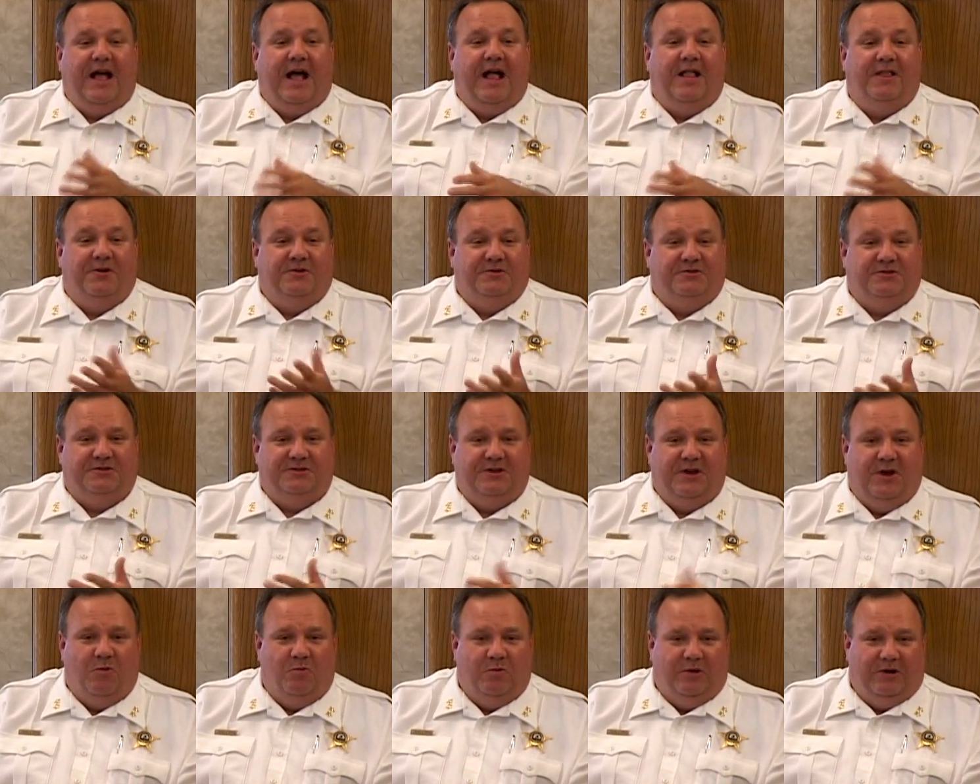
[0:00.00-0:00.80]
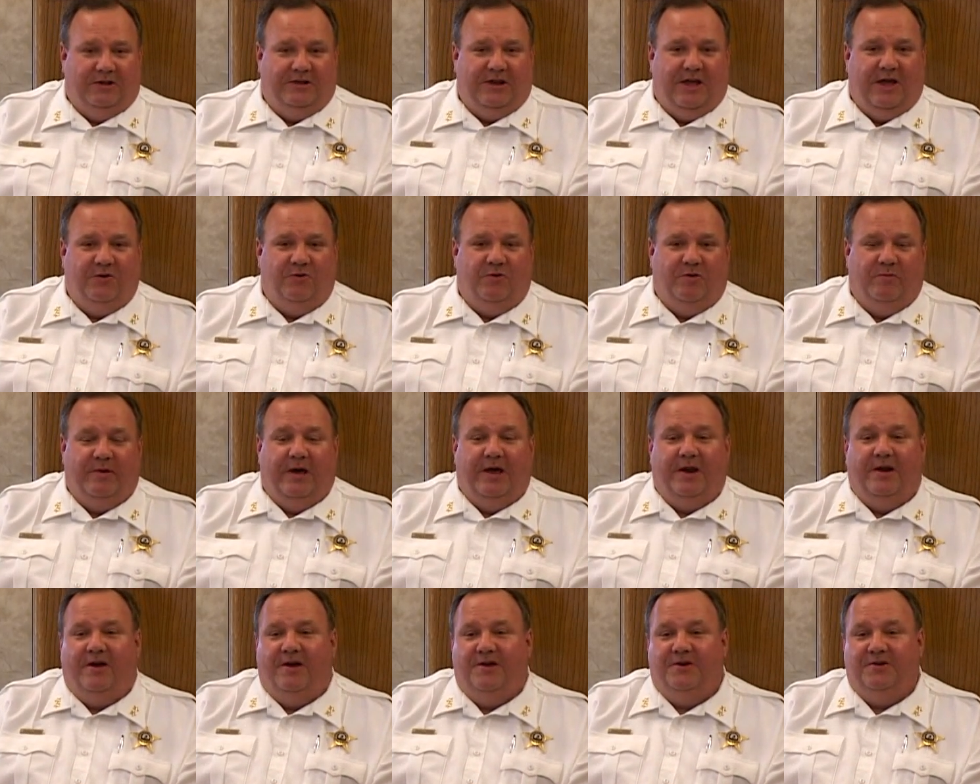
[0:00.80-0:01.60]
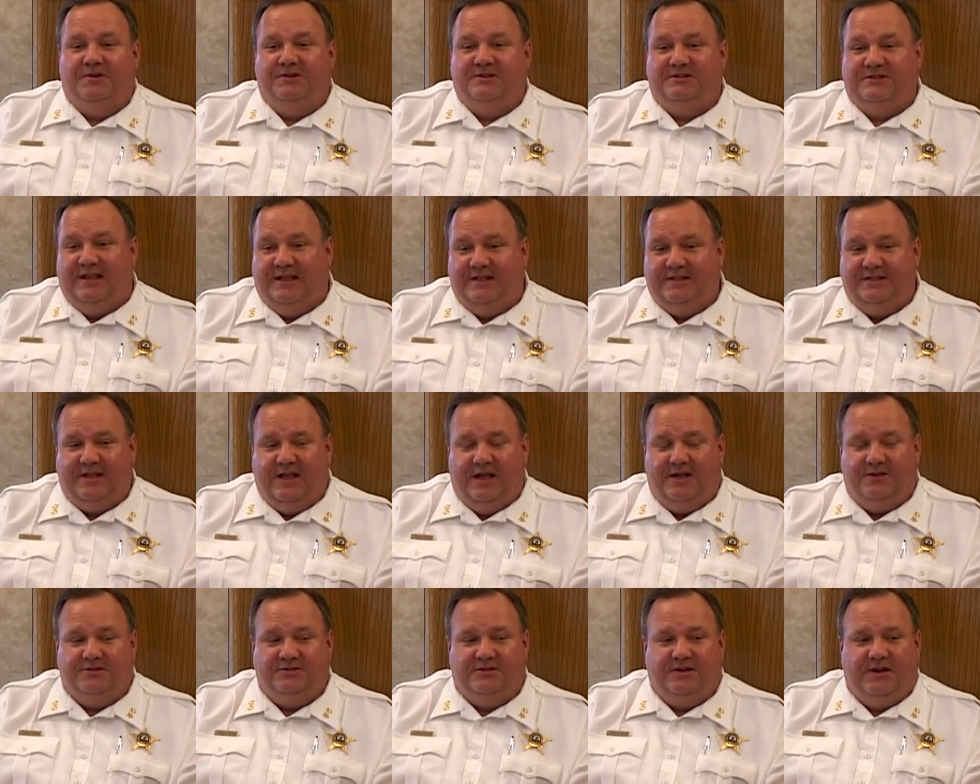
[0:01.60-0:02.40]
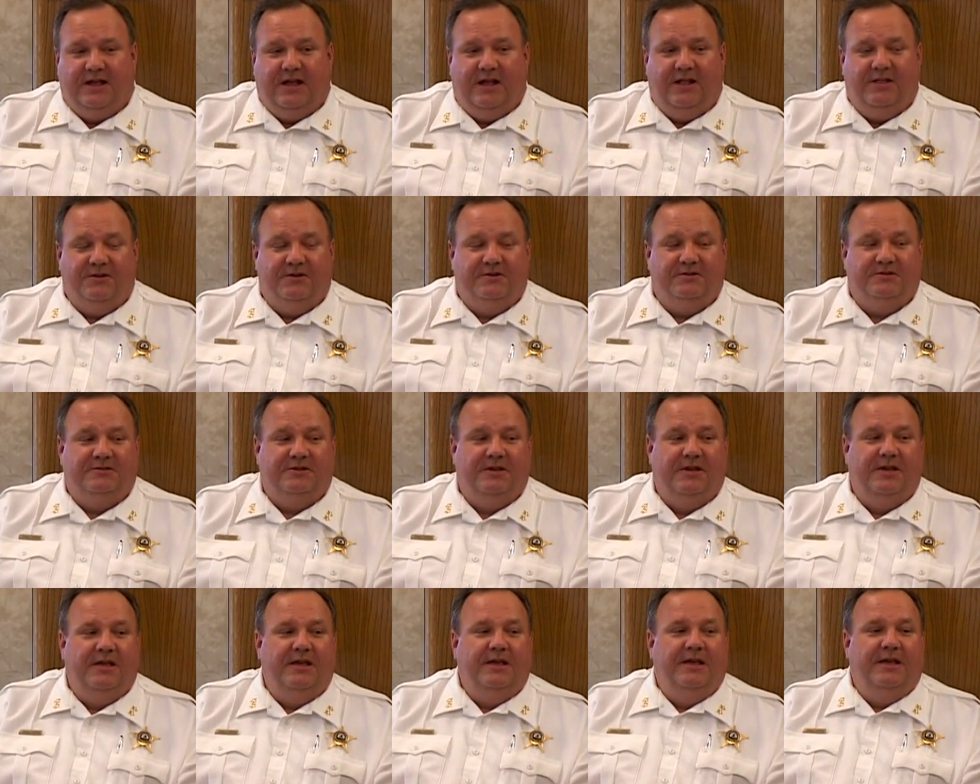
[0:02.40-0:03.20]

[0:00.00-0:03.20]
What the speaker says: is now whittled down to about $110,000,